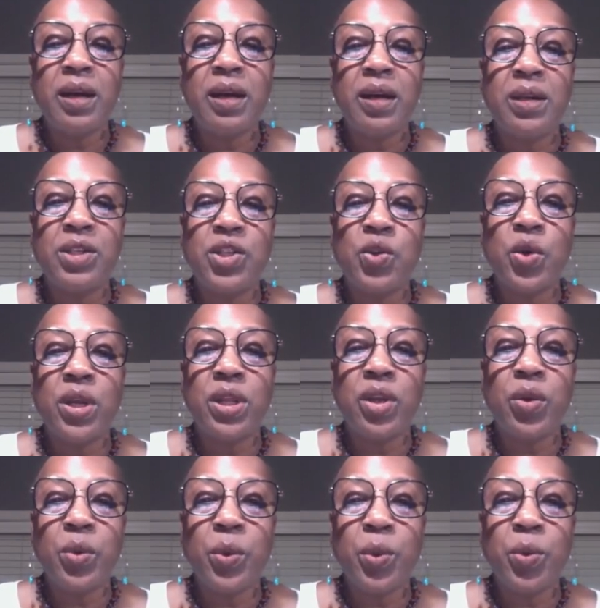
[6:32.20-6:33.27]
join the
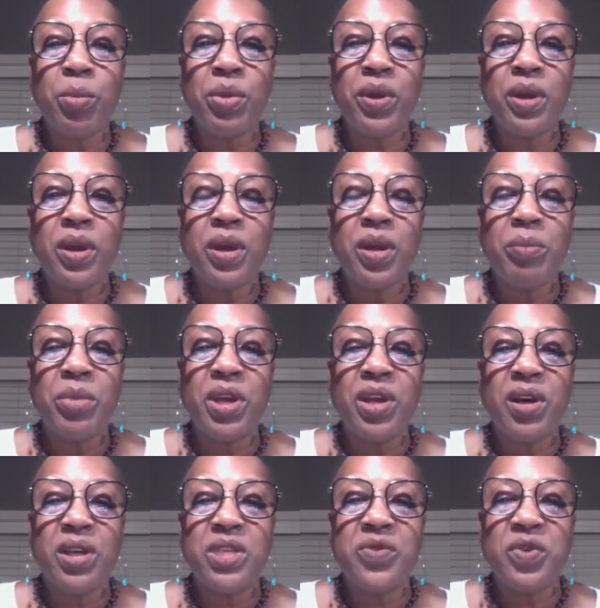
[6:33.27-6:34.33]
group,
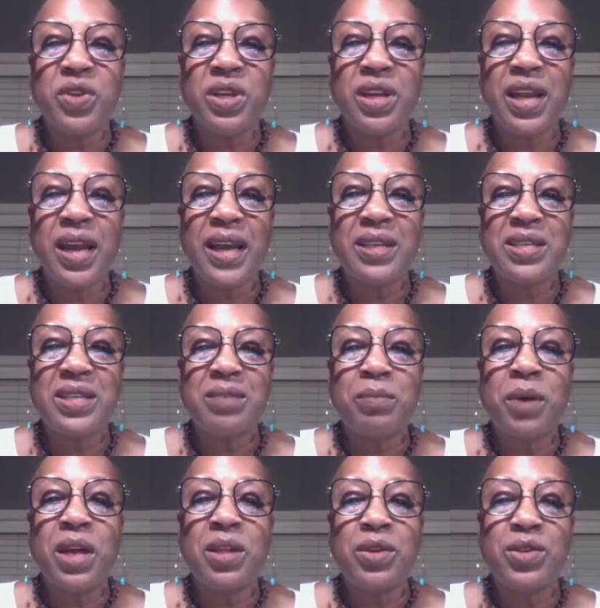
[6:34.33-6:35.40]
because for the next
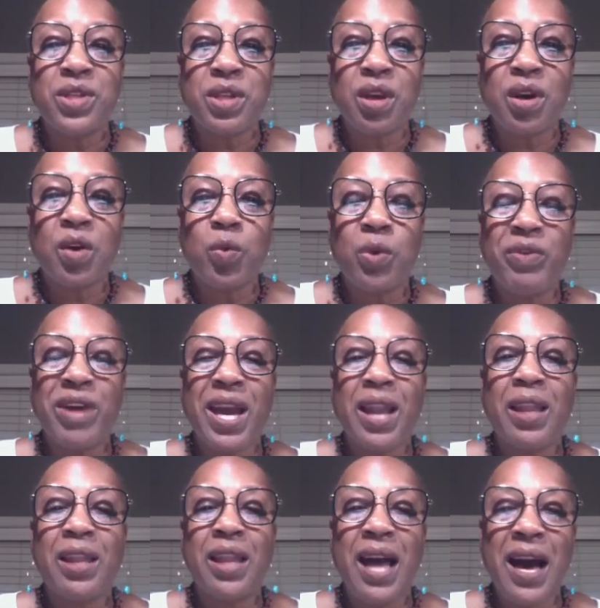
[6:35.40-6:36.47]
month or so, we've got
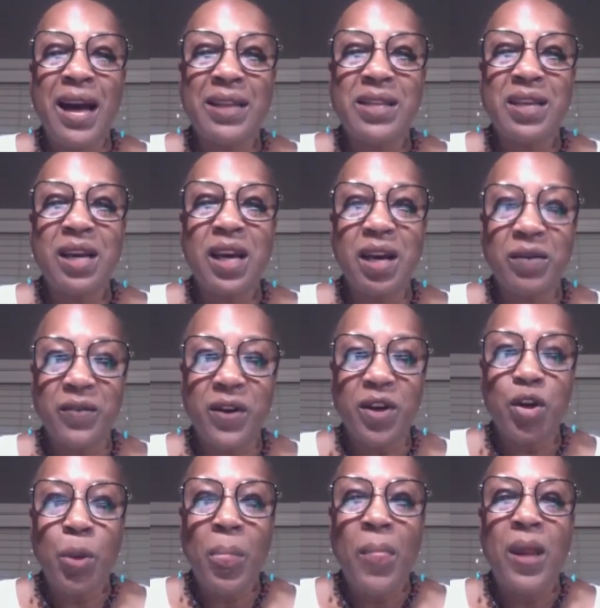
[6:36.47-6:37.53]
a lot to
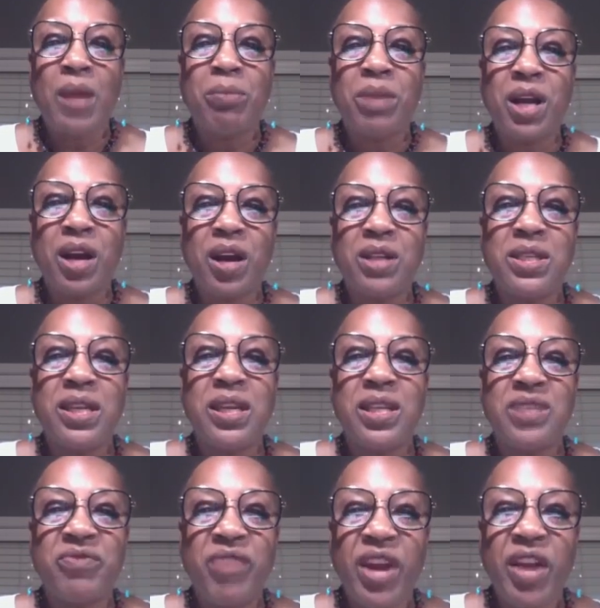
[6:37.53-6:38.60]
cover, because it
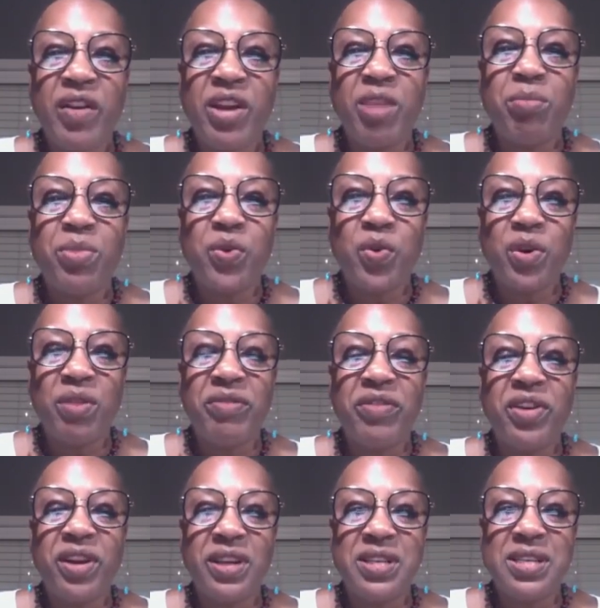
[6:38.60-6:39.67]
is very important
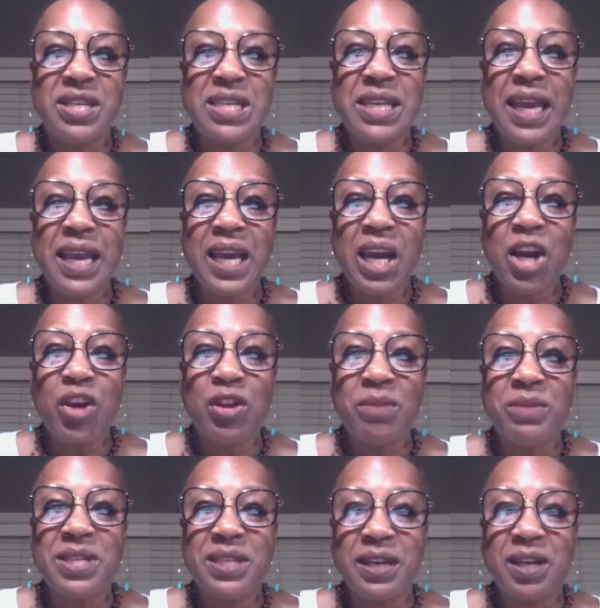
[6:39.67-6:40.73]
for us to take care of
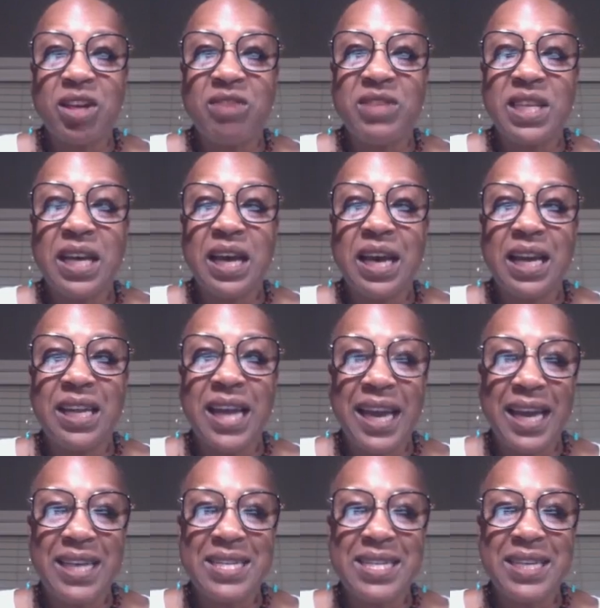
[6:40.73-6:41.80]
themselves.
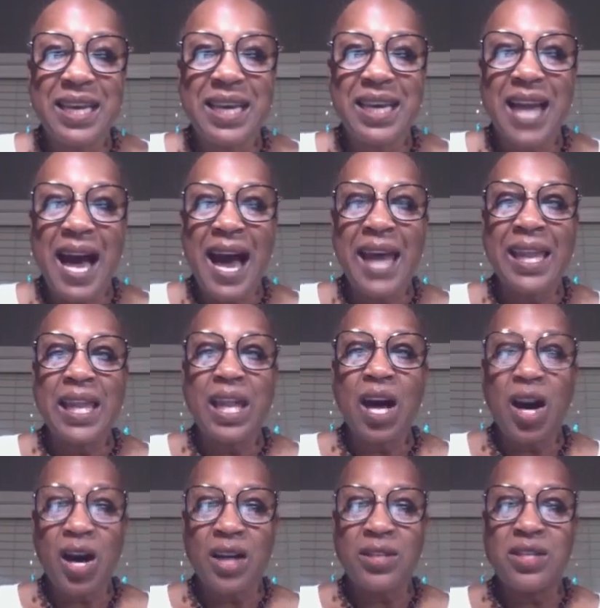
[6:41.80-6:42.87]
Like I said, I
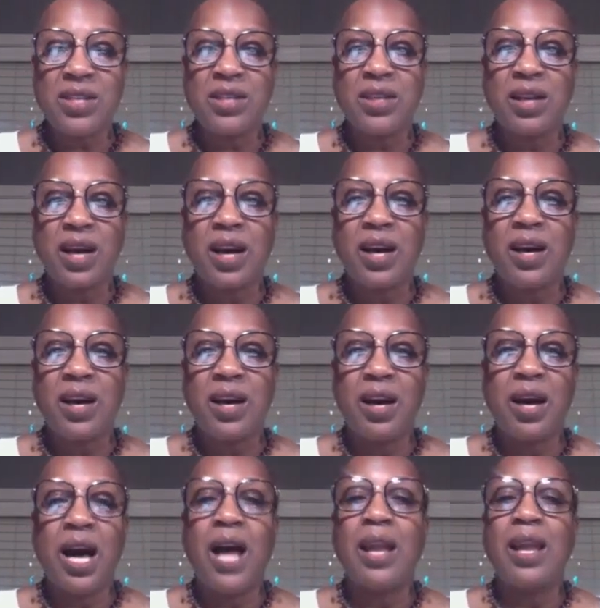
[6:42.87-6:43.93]
lost a
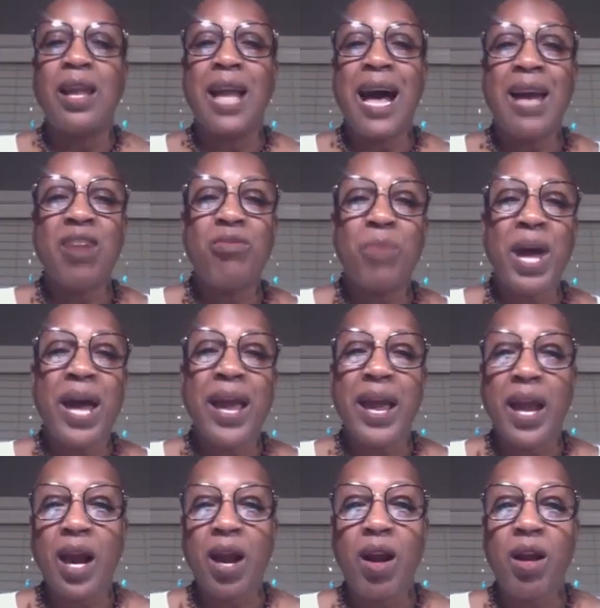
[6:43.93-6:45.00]
lot of my
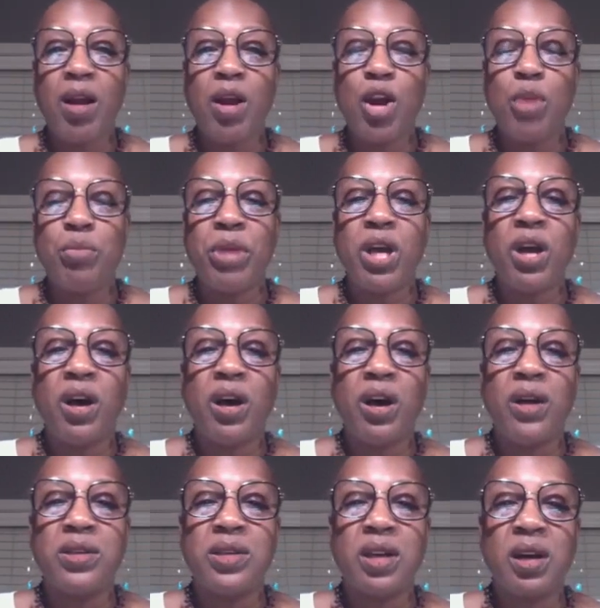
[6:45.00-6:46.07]
hair
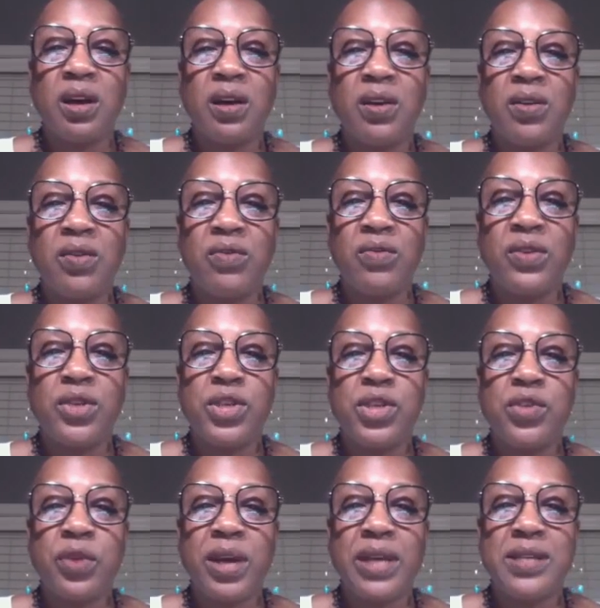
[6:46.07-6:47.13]
because of
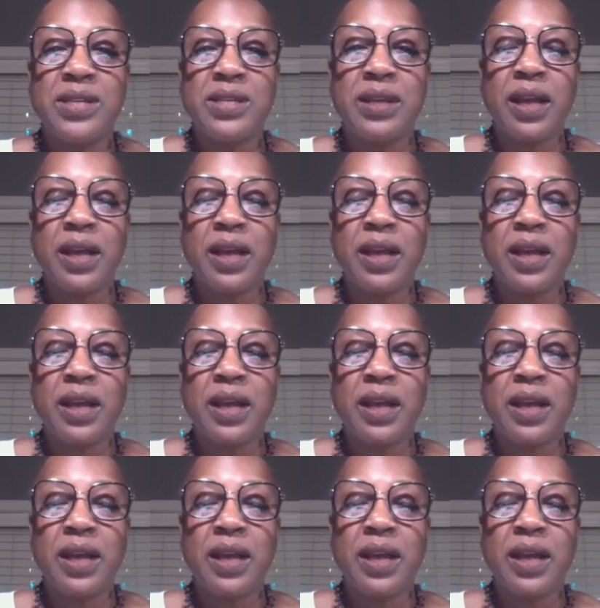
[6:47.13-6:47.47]
stress